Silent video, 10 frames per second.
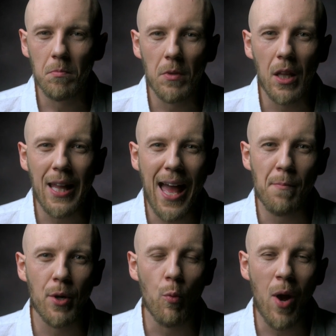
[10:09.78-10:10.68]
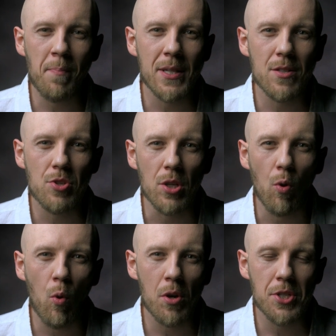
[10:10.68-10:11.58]
elaborate weapons and
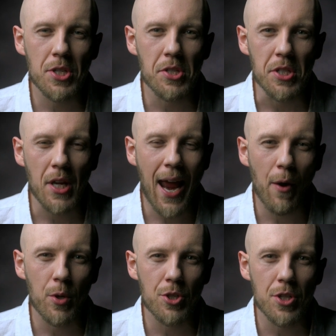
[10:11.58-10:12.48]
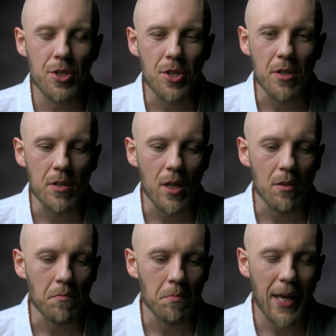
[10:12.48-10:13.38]
horses and carriages
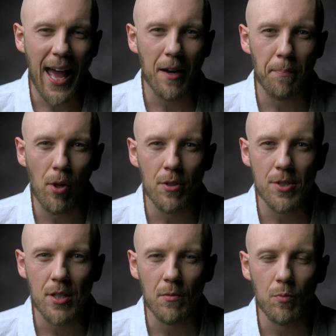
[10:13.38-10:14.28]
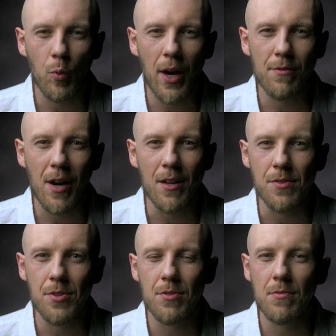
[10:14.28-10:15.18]
and catapults and whatever
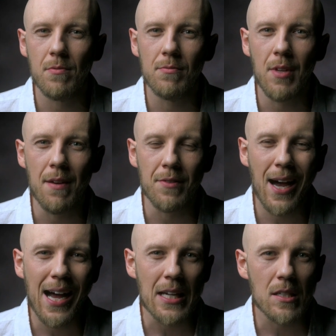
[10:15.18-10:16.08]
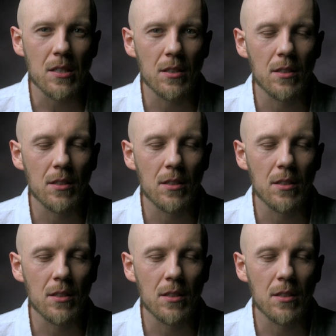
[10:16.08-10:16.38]
else they've got.